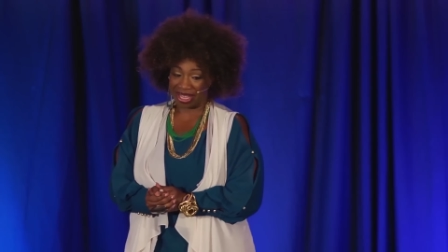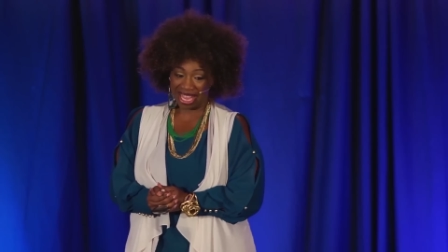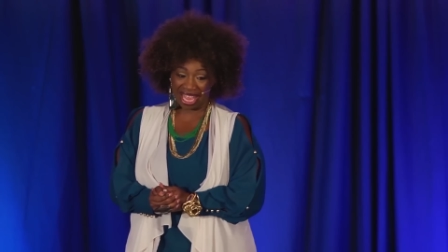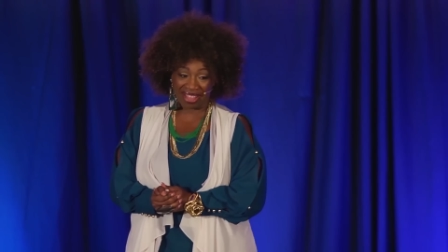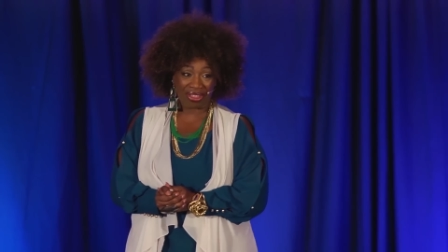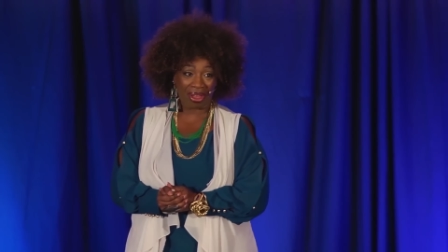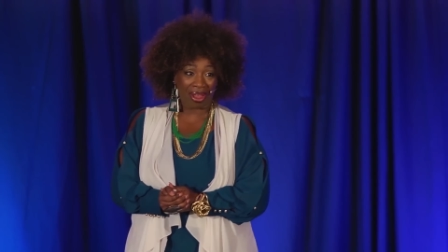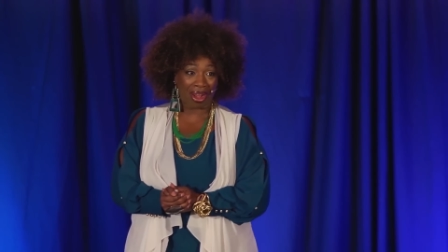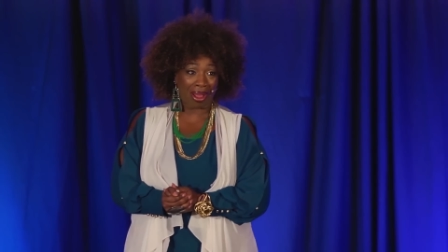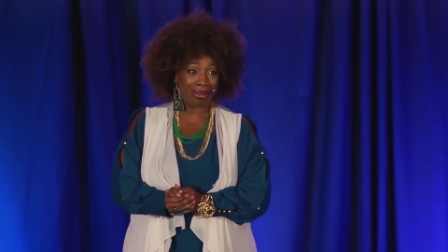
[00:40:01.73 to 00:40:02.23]
me.
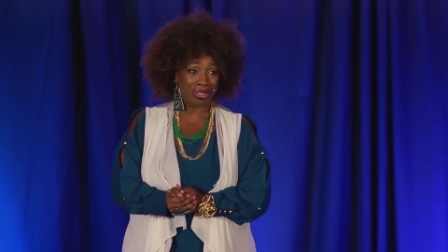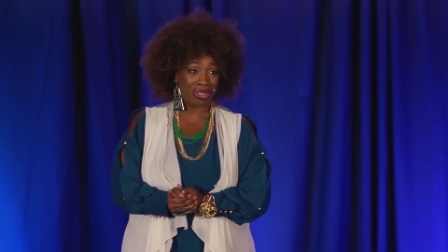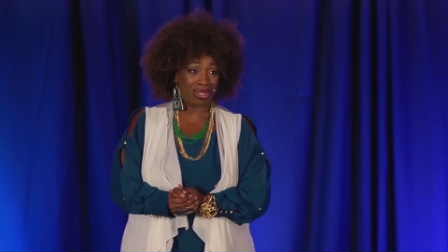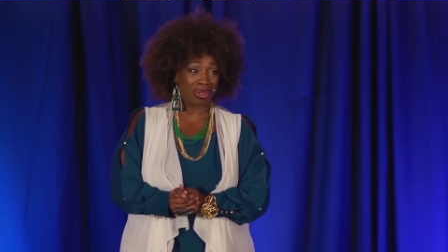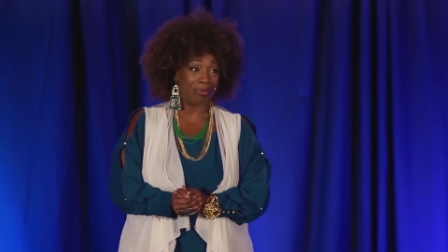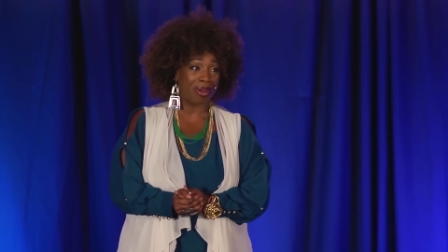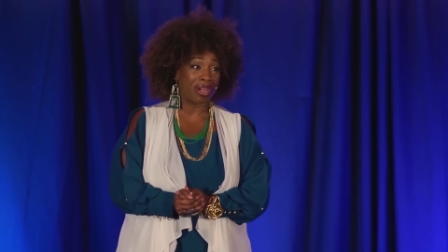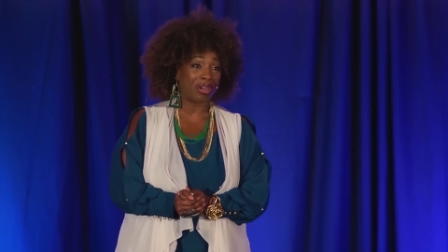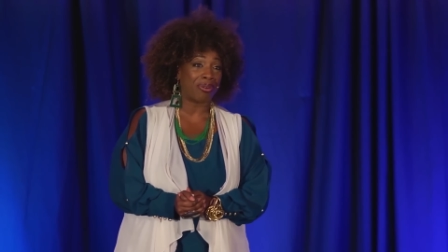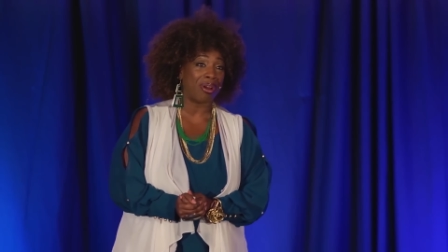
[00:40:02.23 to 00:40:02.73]
I thought I was
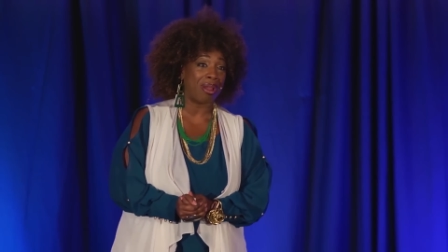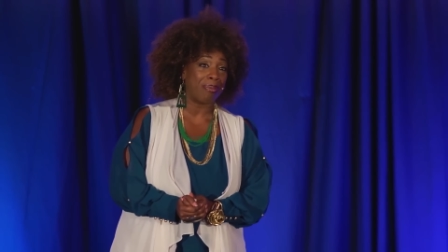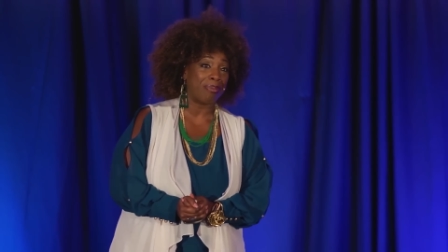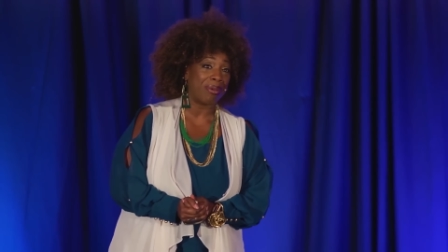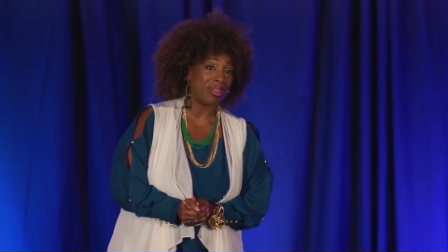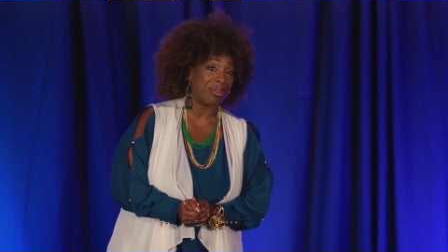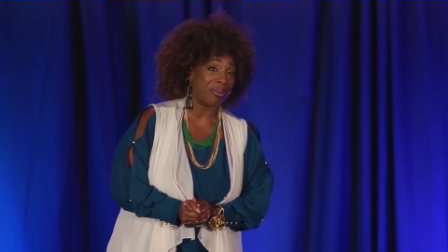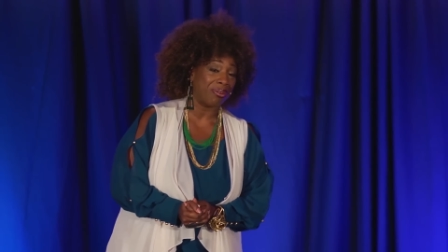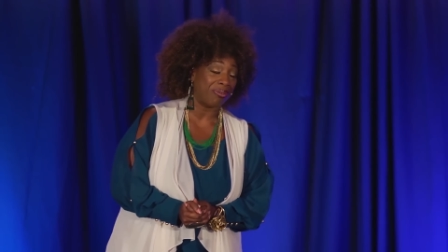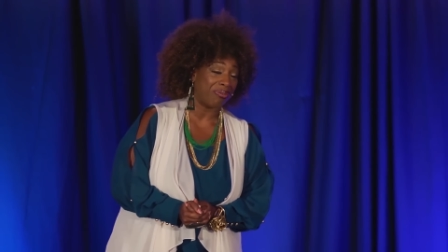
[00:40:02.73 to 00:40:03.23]
doing my
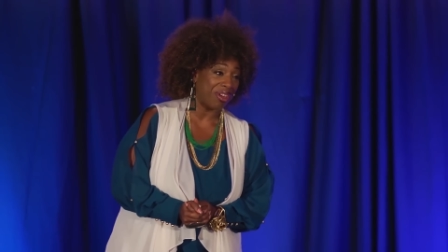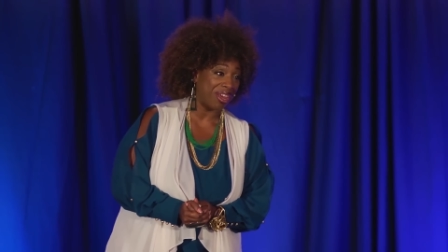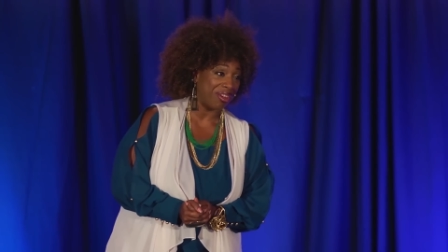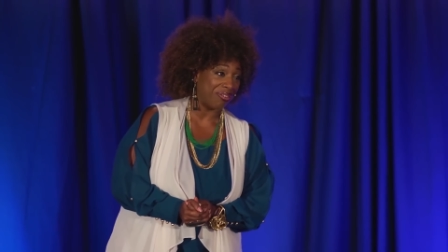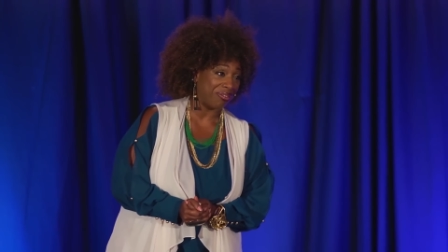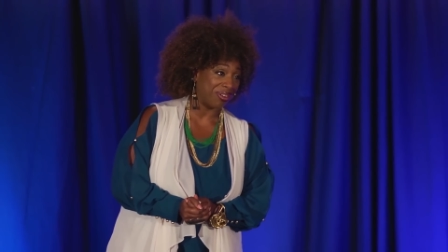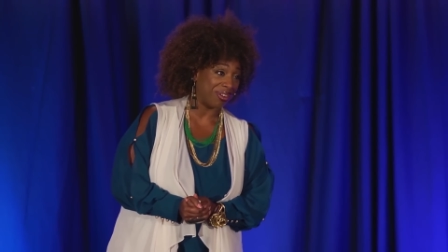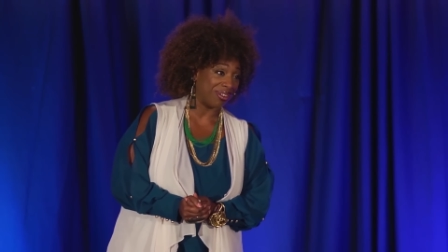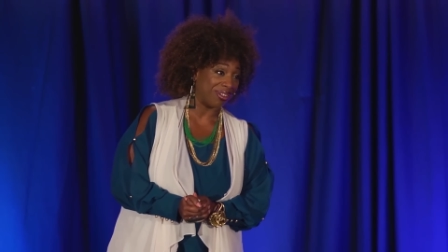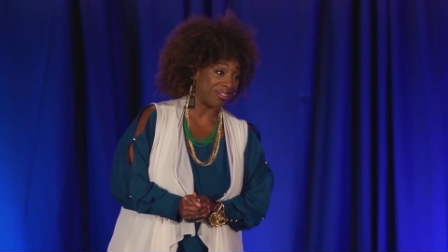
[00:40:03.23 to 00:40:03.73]
grandmother a
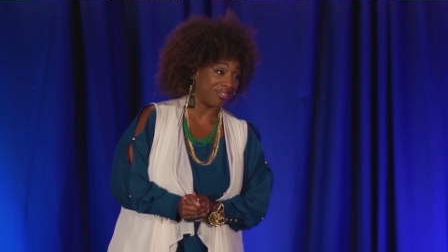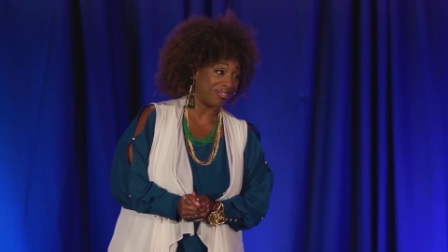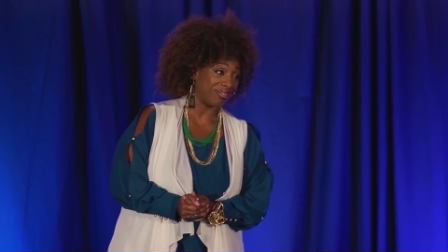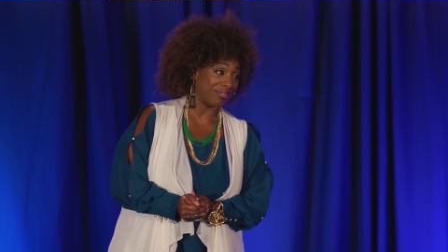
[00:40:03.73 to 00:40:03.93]
favor.